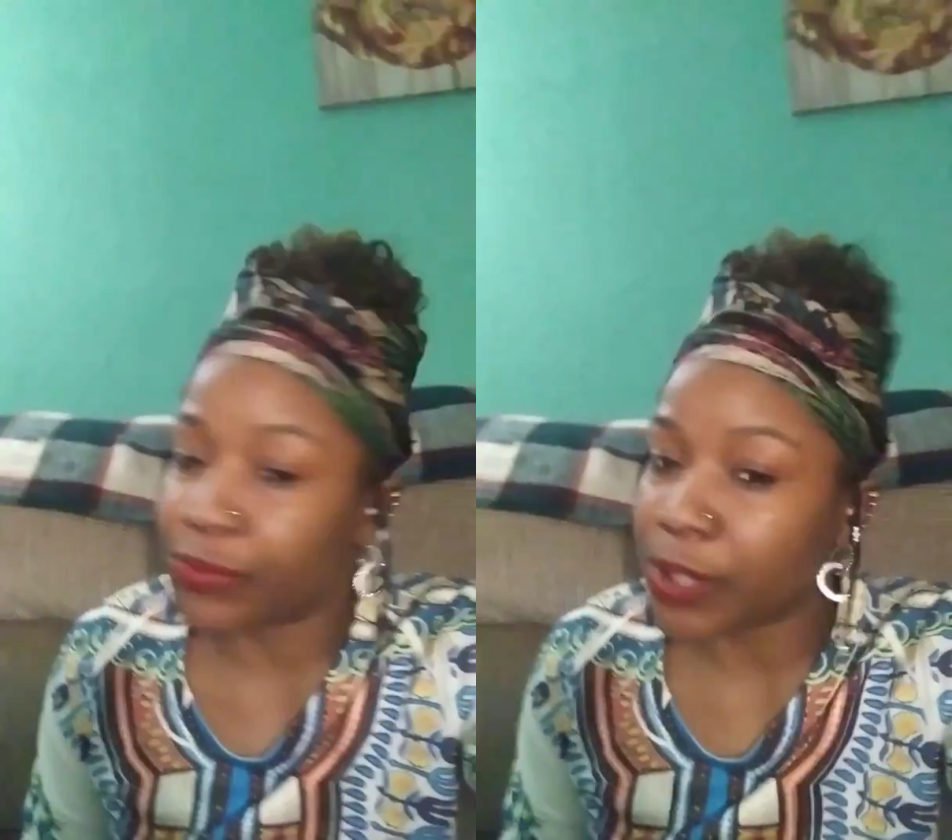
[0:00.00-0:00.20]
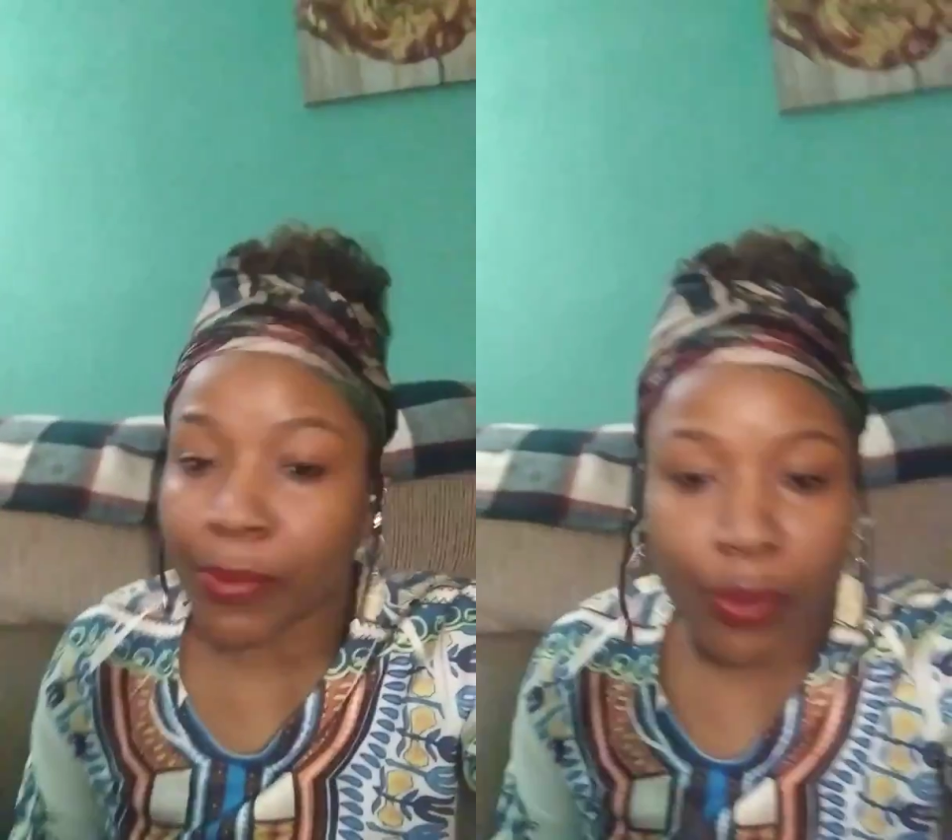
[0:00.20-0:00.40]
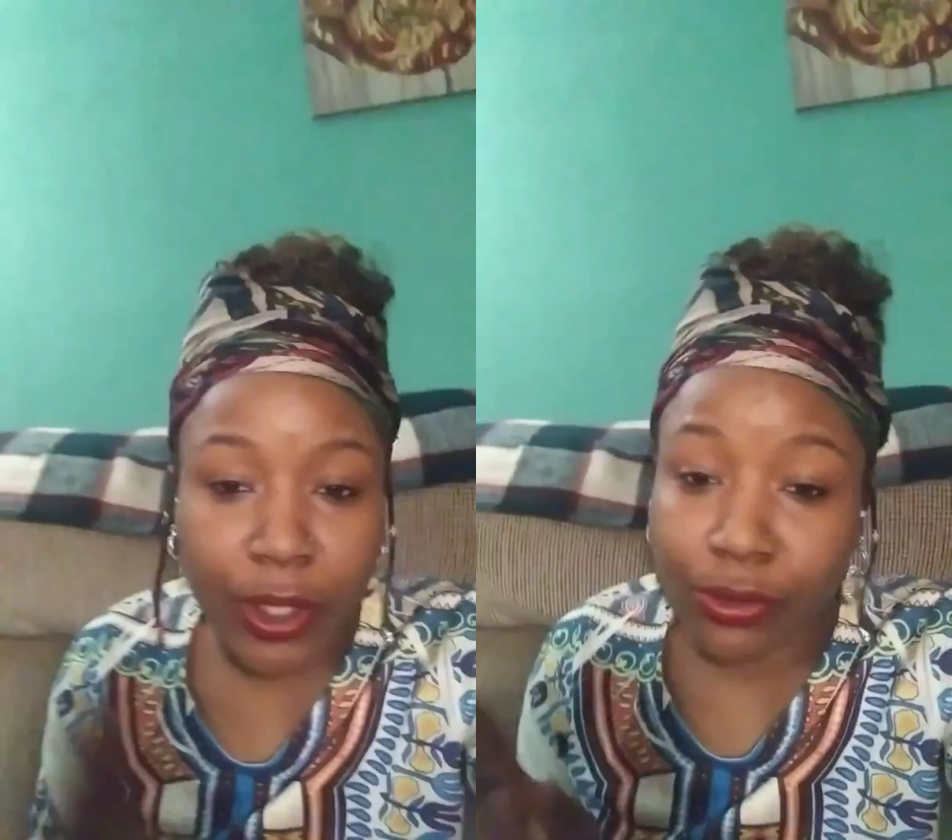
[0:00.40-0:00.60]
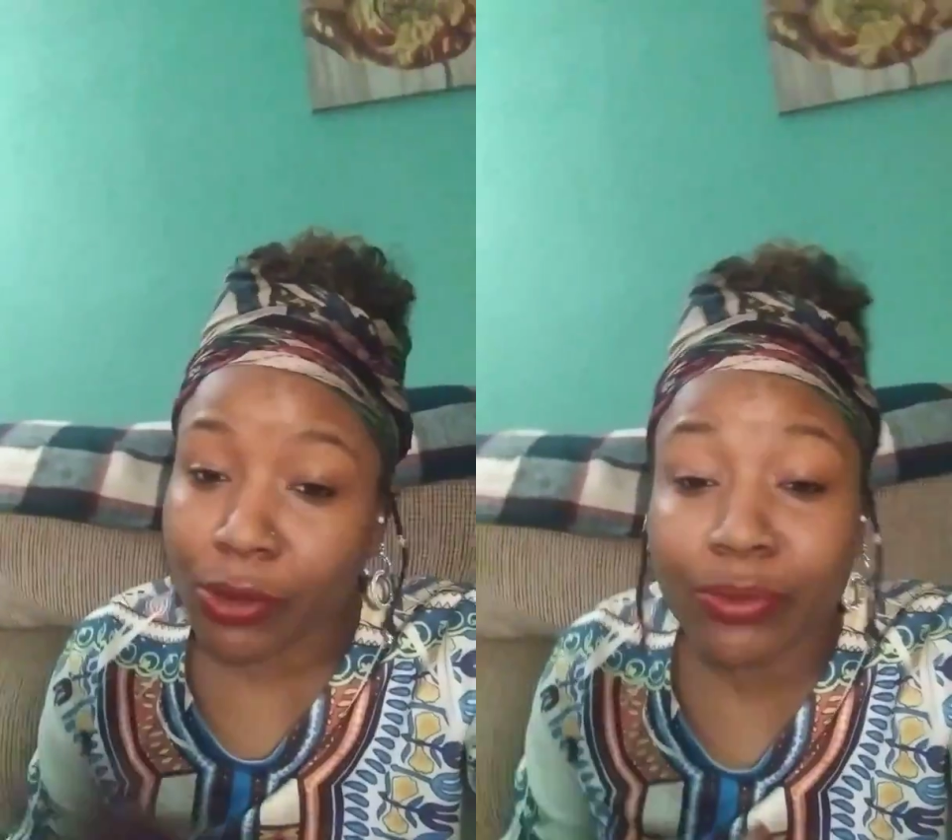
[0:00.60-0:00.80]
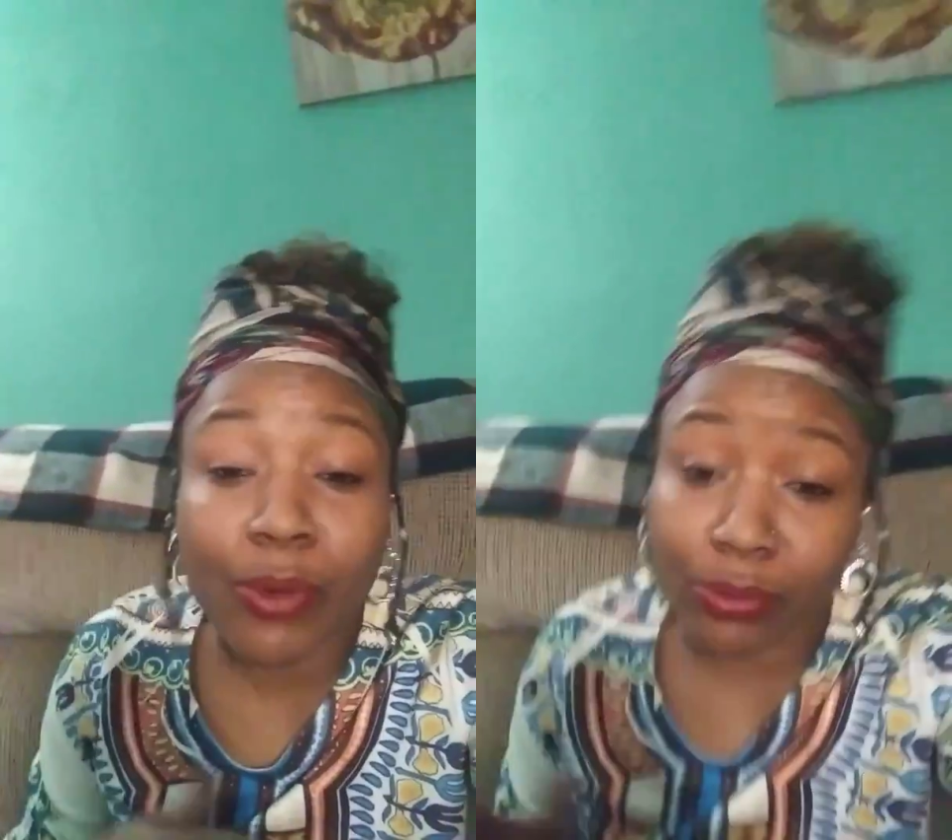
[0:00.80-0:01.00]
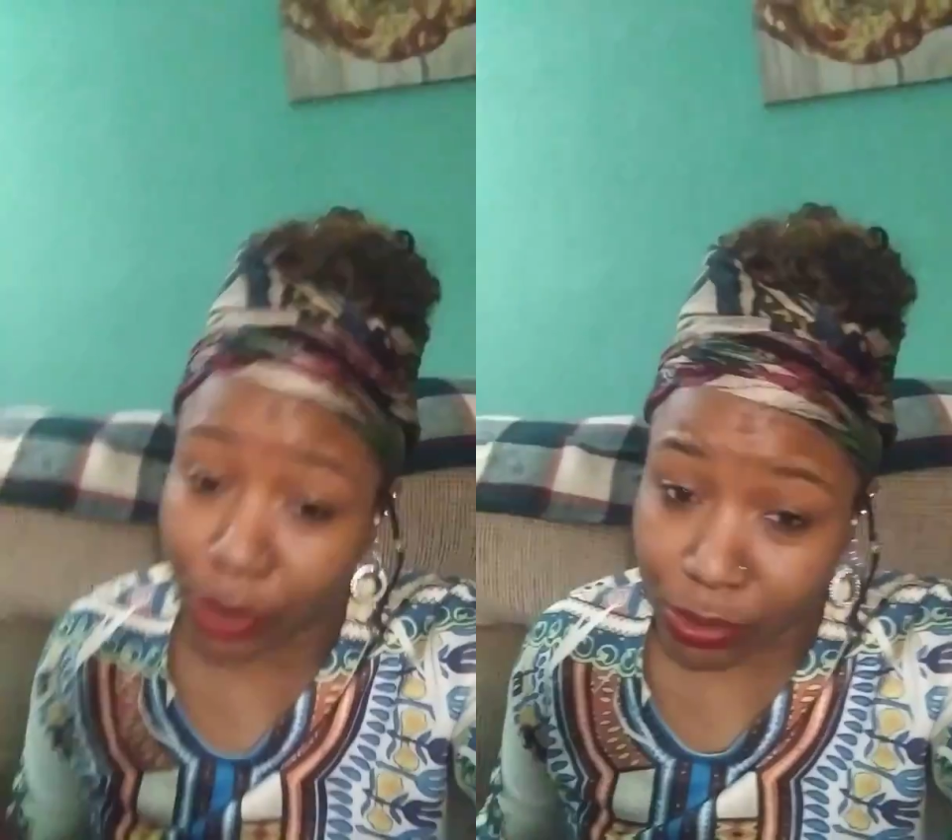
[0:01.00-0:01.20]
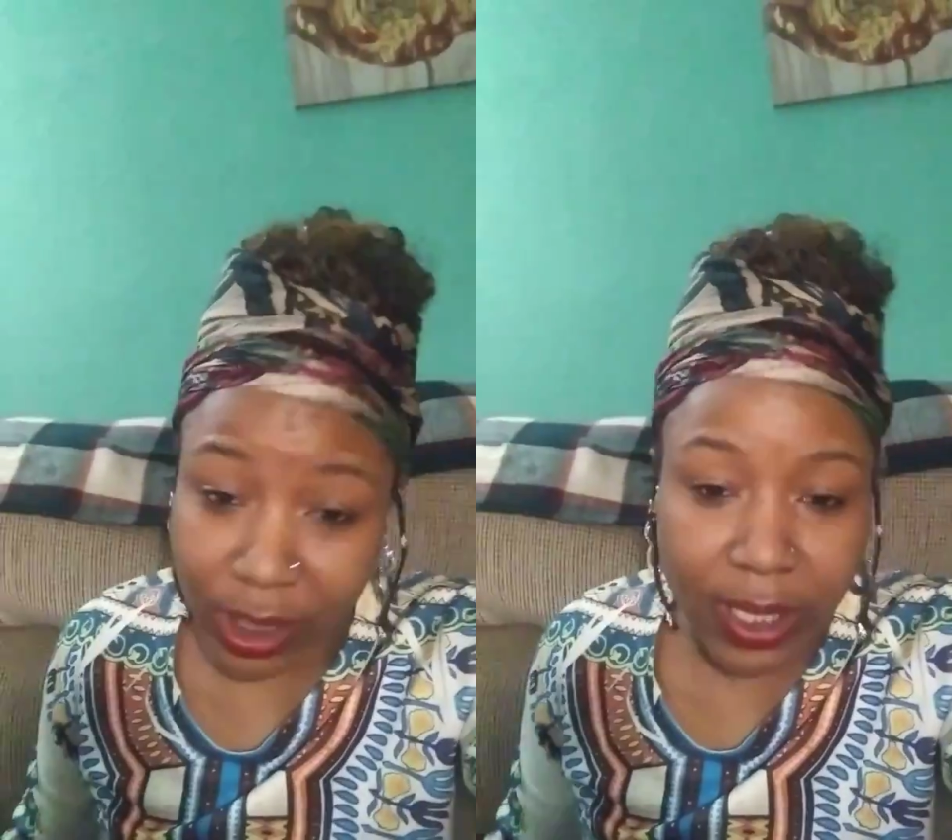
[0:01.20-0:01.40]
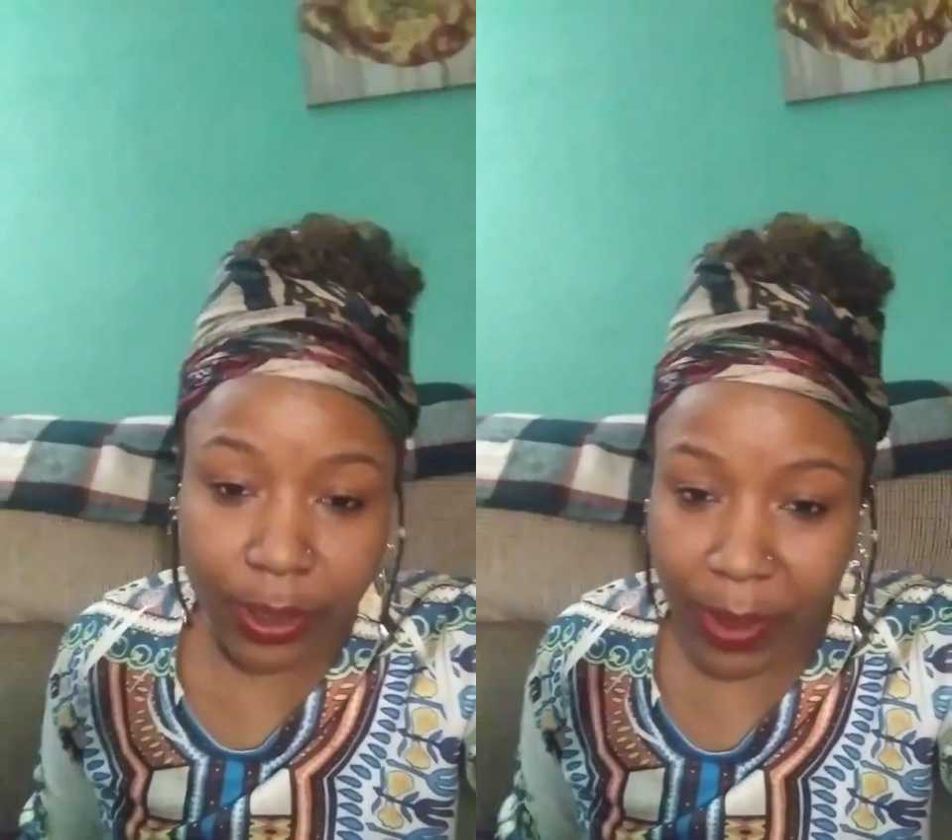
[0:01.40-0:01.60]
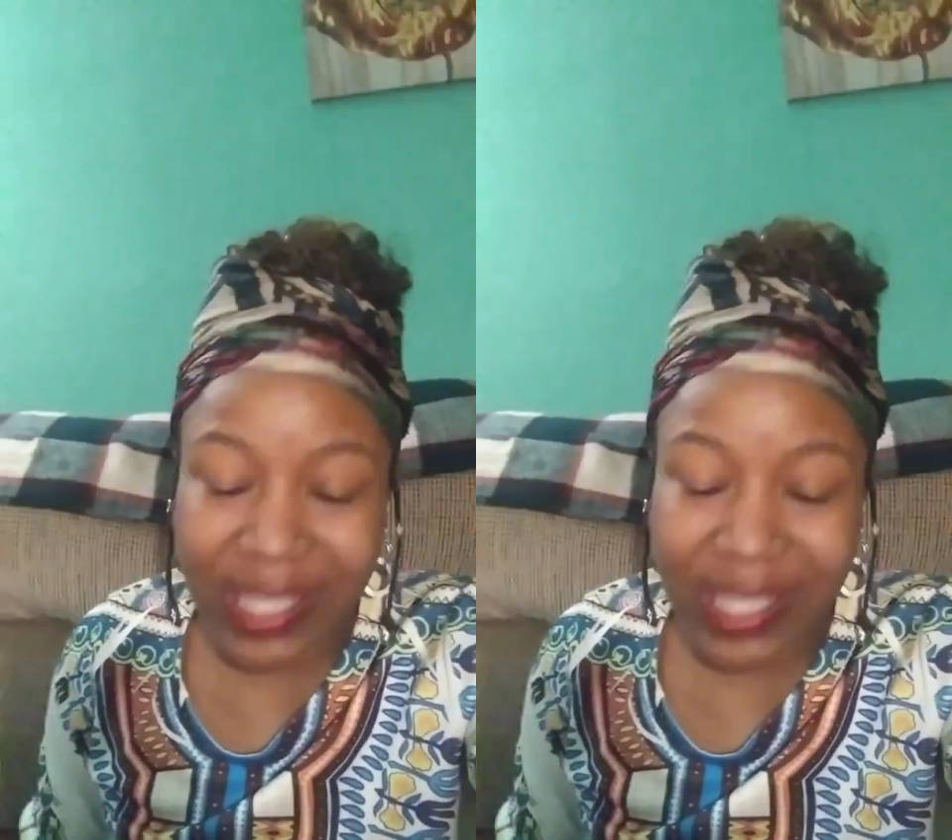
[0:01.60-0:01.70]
number one, you don't want those anyway.